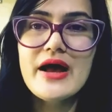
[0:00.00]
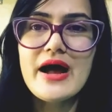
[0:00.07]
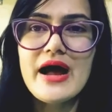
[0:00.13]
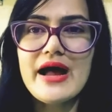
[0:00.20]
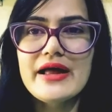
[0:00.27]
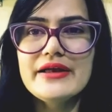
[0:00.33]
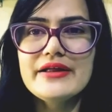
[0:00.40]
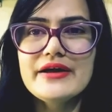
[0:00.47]

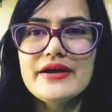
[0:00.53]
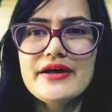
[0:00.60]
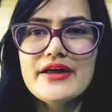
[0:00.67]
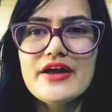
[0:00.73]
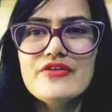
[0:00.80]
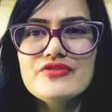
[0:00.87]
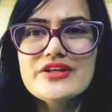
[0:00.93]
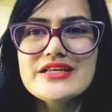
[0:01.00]
And
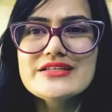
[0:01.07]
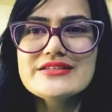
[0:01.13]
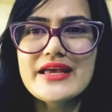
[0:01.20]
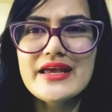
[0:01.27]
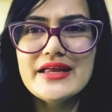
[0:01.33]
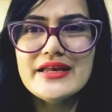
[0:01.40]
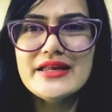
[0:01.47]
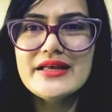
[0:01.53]
if there is
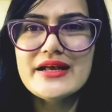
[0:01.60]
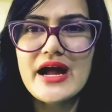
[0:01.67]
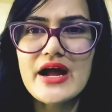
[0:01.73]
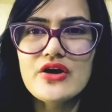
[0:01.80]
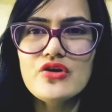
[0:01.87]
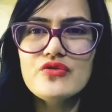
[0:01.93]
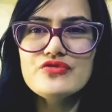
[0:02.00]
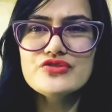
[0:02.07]
any
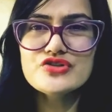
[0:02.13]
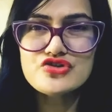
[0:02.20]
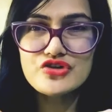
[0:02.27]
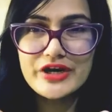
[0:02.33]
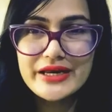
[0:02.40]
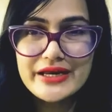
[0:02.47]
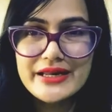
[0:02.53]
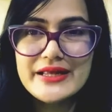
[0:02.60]
kind of
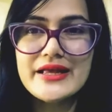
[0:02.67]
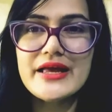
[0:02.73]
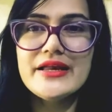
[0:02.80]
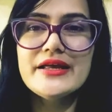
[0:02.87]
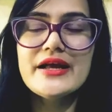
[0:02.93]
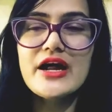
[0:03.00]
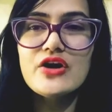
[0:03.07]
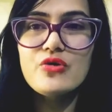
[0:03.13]
straining,
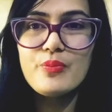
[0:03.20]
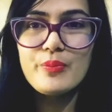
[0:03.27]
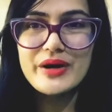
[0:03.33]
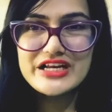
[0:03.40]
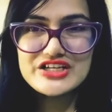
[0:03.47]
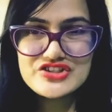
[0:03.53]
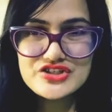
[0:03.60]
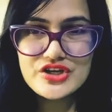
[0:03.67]
any kind of
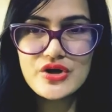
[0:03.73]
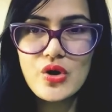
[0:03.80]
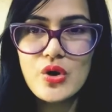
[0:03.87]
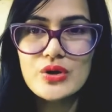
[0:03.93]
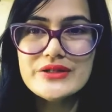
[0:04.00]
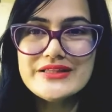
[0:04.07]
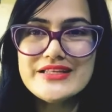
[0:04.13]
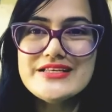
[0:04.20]
pressure
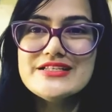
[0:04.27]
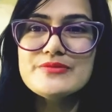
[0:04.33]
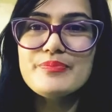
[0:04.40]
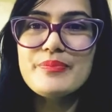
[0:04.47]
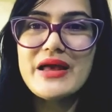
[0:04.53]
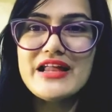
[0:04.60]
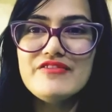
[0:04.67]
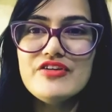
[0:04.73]
on these
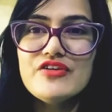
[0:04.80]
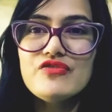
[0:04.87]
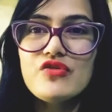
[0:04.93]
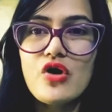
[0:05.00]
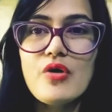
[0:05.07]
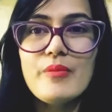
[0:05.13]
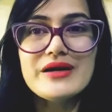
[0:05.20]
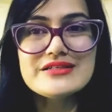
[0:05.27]
pelvic
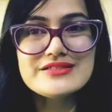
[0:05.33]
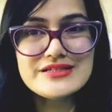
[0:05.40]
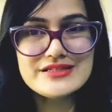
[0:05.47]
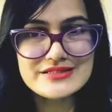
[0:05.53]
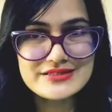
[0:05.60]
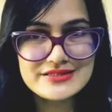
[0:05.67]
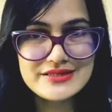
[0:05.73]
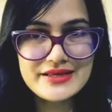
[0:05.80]
floor
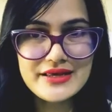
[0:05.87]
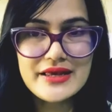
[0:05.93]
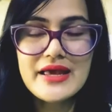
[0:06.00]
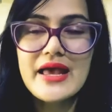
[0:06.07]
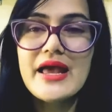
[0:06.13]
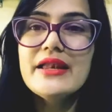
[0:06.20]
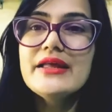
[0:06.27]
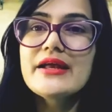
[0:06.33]
muscles,
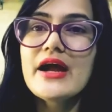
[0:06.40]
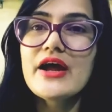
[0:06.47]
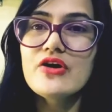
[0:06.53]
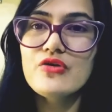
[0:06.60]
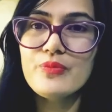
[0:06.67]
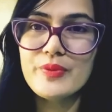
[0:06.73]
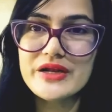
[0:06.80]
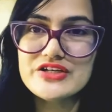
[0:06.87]
any kind
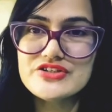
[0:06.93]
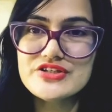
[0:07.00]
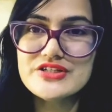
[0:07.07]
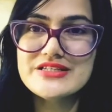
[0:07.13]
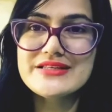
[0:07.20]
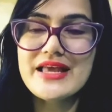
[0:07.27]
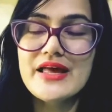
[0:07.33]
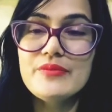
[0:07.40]
of pressure,
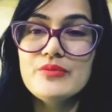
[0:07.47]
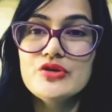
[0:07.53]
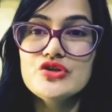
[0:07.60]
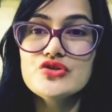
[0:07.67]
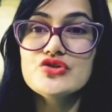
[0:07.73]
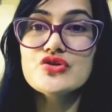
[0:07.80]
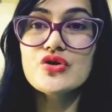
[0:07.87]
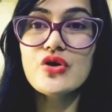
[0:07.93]
this can be
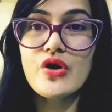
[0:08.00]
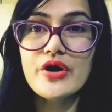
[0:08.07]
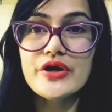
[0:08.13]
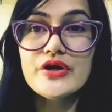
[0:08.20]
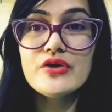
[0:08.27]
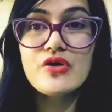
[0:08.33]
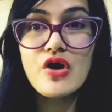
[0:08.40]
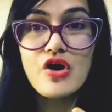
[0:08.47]
due to
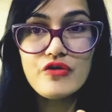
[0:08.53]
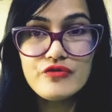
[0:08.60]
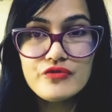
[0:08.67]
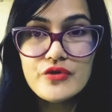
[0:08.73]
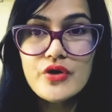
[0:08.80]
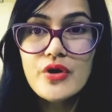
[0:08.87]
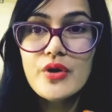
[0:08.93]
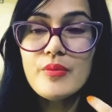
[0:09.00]
chronic cough,
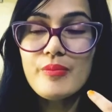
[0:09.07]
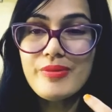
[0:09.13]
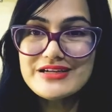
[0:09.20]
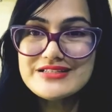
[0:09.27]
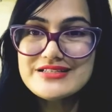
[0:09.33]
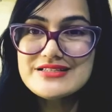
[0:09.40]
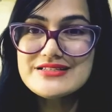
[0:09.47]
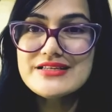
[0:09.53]

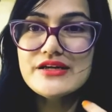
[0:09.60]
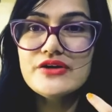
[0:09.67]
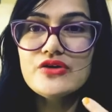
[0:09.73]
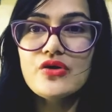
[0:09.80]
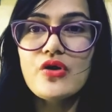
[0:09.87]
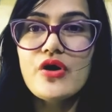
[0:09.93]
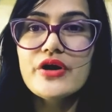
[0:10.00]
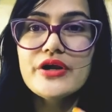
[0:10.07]
persistent
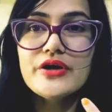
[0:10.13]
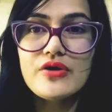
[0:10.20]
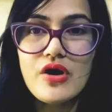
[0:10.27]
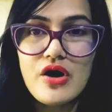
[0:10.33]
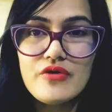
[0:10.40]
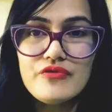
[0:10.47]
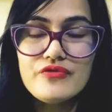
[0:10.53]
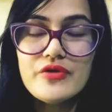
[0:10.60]
chronic
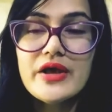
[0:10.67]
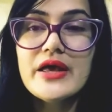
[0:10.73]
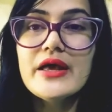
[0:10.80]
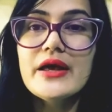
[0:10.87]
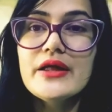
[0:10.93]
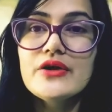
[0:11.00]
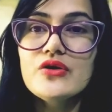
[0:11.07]
cough and